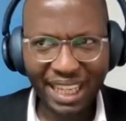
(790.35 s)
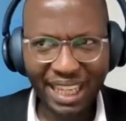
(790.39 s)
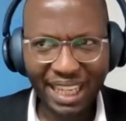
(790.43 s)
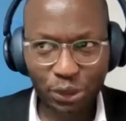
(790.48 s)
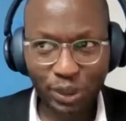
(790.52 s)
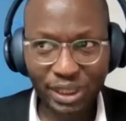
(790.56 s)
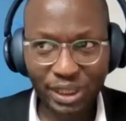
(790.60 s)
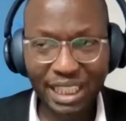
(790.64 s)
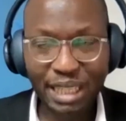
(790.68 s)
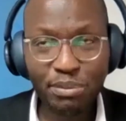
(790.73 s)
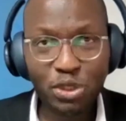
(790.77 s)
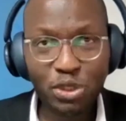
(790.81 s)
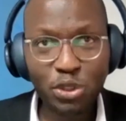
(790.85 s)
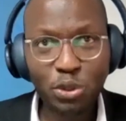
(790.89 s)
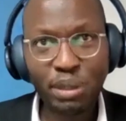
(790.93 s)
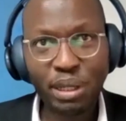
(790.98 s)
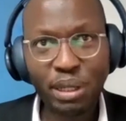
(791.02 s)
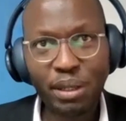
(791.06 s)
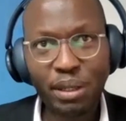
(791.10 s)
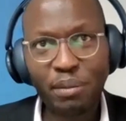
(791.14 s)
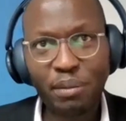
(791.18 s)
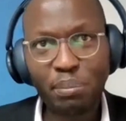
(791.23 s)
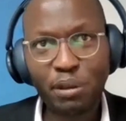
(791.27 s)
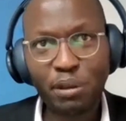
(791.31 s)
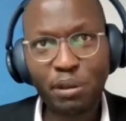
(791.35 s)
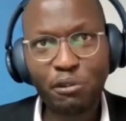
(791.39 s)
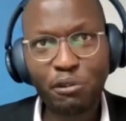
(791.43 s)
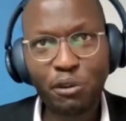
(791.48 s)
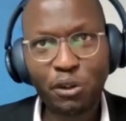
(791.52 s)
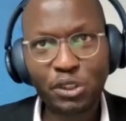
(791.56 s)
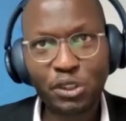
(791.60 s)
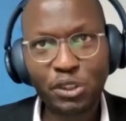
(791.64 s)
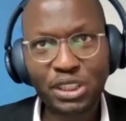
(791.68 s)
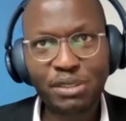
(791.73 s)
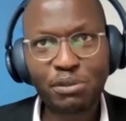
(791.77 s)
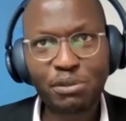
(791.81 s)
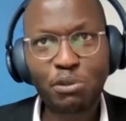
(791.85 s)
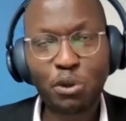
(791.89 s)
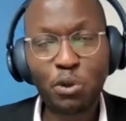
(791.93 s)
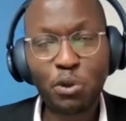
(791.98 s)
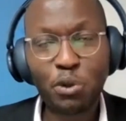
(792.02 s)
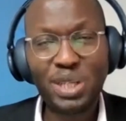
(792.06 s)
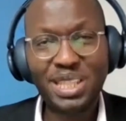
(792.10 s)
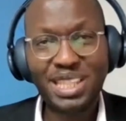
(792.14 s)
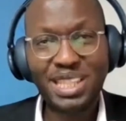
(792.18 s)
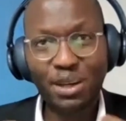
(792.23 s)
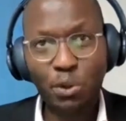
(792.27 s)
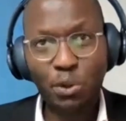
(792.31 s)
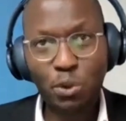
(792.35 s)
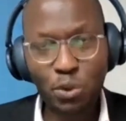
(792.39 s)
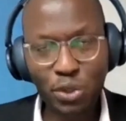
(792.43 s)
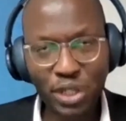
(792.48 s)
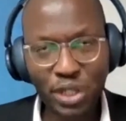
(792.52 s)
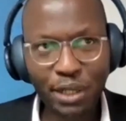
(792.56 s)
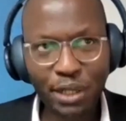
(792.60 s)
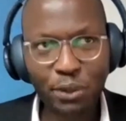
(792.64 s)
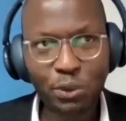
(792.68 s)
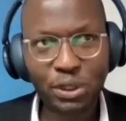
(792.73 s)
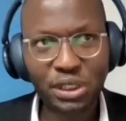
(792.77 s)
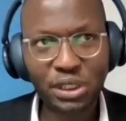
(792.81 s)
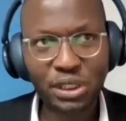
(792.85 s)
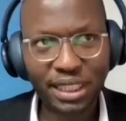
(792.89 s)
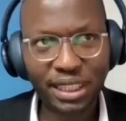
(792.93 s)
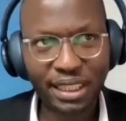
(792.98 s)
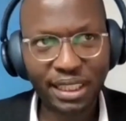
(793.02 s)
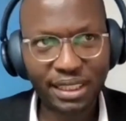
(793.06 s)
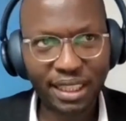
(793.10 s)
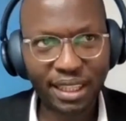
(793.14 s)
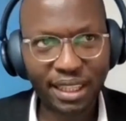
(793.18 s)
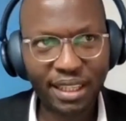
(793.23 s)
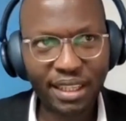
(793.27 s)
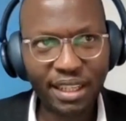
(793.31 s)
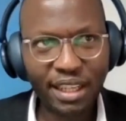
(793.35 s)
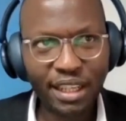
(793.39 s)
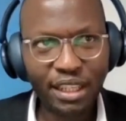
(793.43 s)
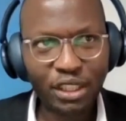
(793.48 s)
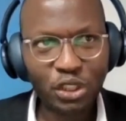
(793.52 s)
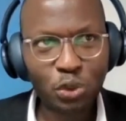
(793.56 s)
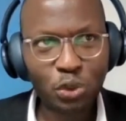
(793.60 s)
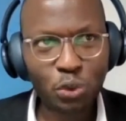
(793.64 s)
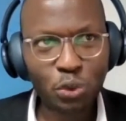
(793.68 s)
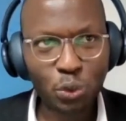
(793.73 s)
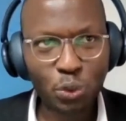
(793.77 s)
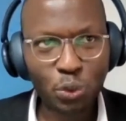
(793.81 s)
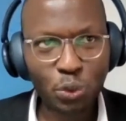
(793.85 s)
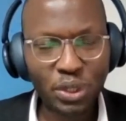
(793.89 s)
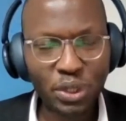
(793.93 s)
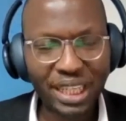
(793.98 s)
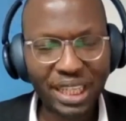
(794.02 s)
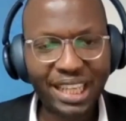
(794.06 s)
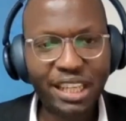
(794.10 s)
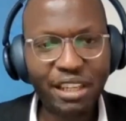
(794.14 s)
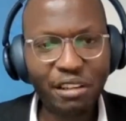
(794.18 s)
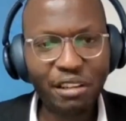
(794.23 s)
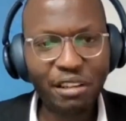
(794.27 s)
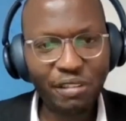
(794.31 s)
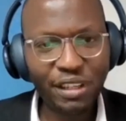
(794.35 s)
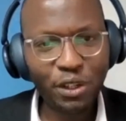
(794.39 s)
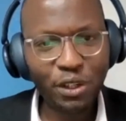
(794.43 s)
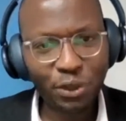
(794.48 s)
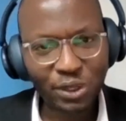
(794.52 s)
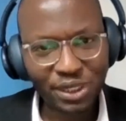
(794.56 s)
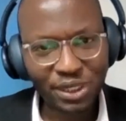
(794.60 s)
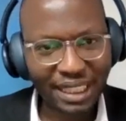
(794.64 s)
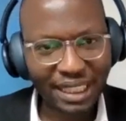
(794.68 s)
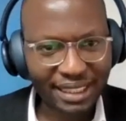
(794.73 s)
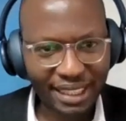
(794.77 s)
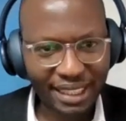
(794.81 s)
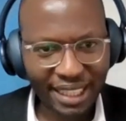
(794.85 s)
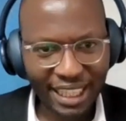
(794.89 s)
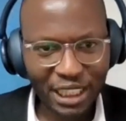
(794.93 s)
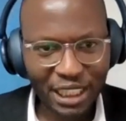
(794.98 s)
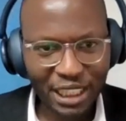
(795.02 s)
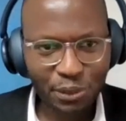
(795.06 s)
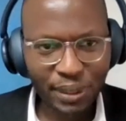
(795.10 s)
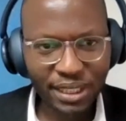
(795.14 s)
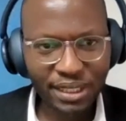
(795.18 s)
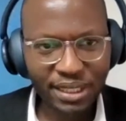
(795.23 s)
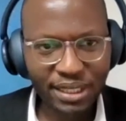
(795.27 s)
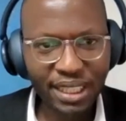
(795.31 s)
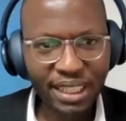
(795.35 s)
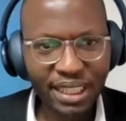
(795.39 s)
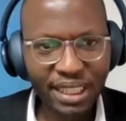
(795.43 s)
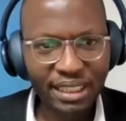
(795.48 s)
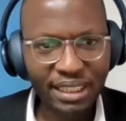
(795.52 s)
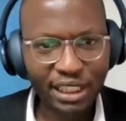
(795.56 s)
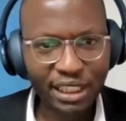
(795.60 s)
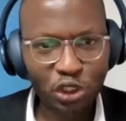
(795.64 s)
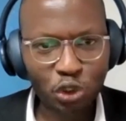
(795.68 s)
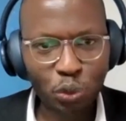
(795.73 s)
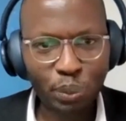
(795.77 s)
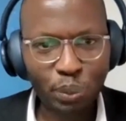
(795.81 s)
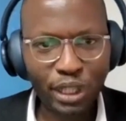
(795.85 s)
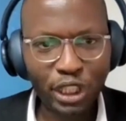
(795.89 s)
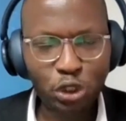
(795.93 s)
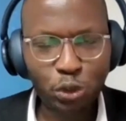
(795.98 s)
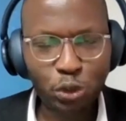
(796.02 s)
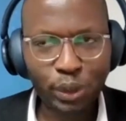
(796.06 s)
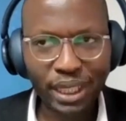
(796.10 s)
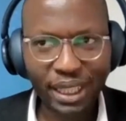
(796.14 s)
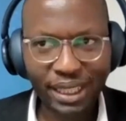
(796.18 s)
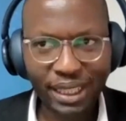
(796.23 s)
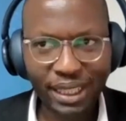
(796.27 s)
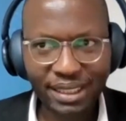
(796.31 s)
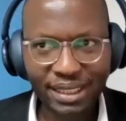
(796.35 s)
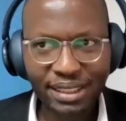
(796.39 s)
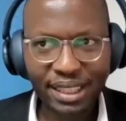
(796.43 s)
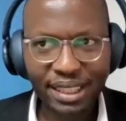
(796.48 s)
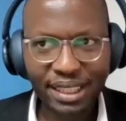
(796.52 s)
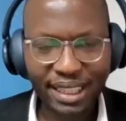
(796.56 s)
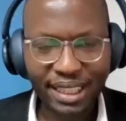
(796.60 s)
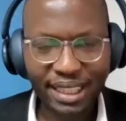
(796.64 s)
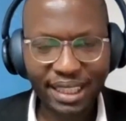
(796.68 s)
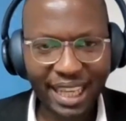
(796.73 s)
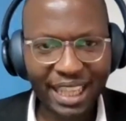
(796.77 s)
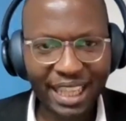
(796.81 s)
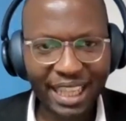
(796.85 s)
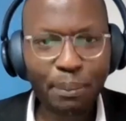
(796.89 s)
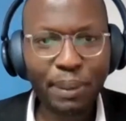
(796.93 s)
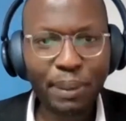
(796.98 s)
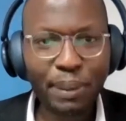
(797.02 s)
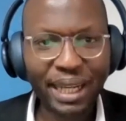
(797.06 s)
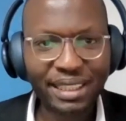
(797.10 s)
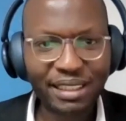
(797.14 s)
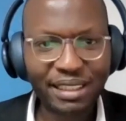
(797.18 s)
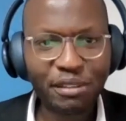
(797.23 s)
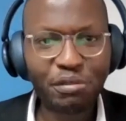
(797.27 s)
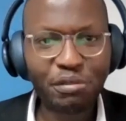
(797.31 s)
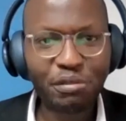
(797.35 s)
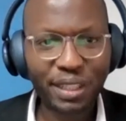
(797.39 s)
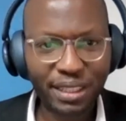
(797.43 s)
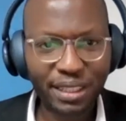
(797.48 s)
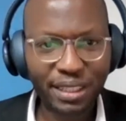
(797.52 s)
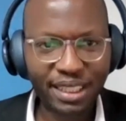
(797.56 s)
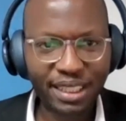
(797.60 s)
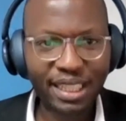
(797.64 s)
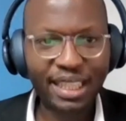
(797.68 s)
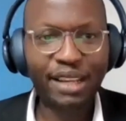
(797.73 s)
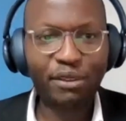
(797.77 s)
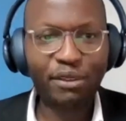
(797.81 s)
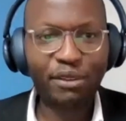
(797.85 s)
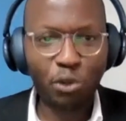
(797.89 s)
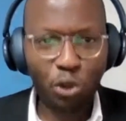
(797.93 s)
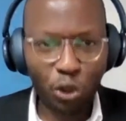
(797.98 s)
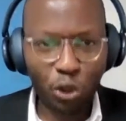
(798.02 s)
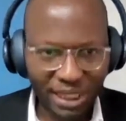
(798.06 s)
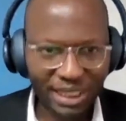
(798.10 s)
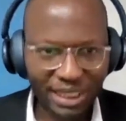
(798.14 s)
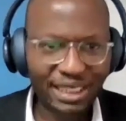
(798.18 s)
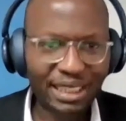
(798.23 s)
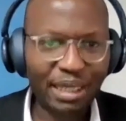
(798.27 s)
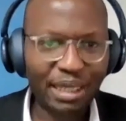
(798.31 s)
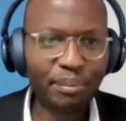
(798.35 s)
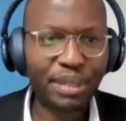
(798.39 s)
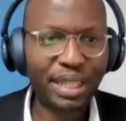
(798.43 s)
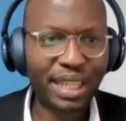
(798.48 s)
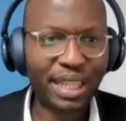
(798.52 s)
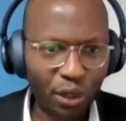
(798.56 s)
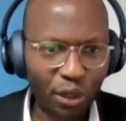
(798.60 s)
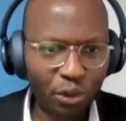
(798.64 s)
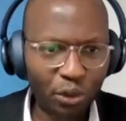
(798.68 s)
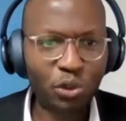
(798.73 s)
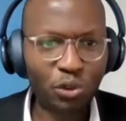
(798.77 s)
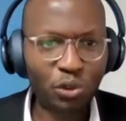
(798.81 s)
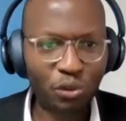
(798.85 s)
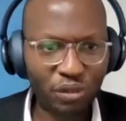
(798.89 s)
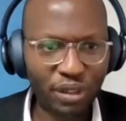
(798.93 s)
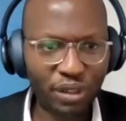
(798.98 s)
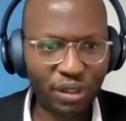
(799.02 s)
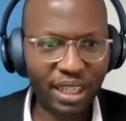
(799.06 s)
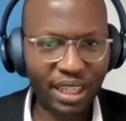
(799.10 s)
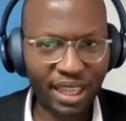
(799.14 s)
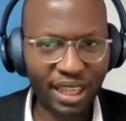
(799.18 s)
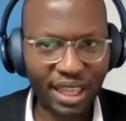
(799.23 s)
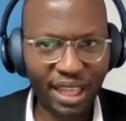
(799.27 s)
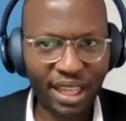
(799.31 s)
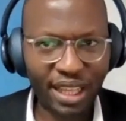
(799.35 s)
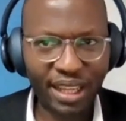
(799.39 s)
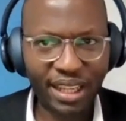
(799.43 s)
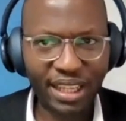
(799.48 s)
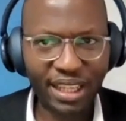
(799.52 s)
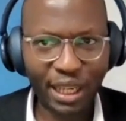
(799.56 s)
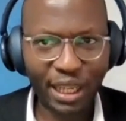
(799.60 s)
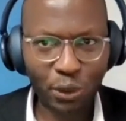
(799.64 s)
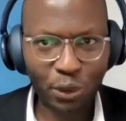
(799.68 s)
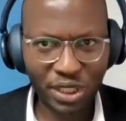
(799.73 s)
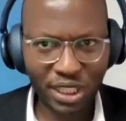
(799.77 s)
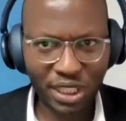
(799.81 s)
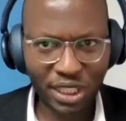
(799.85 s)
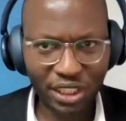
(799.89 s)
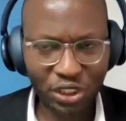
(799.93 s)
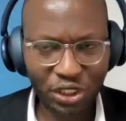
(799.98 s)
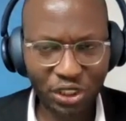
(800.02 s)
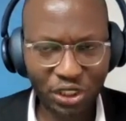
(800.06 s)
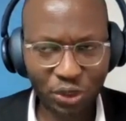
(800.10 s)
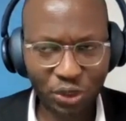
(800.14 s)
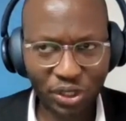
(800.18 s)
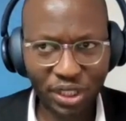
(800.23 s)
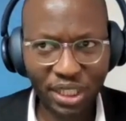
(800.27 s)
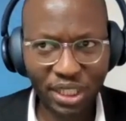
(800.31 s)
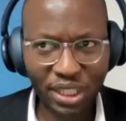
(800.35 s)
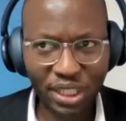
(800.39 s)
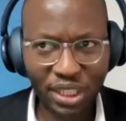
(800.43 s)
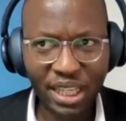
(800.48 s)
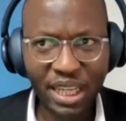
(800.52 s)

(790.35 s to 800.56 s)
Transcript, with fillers: And so at times you may be forced for you as a good negotiator to give in on certain aspects just to make sure that uh, the other party feels that they've gotten something out of uh, the negotiation.